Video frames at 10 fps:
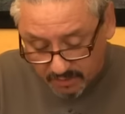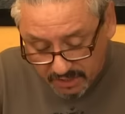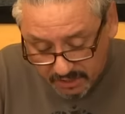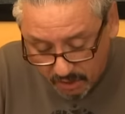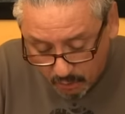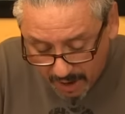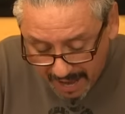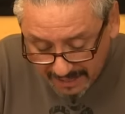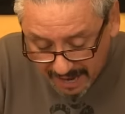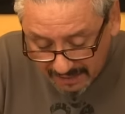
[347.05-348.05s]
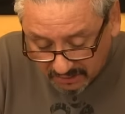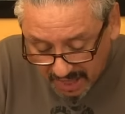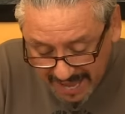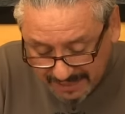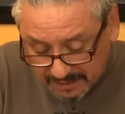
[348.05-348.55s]
You know, I, I
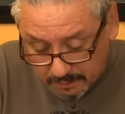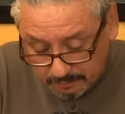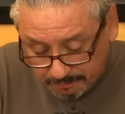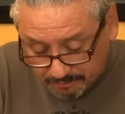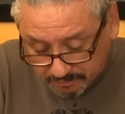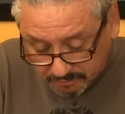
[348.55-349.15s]
like them,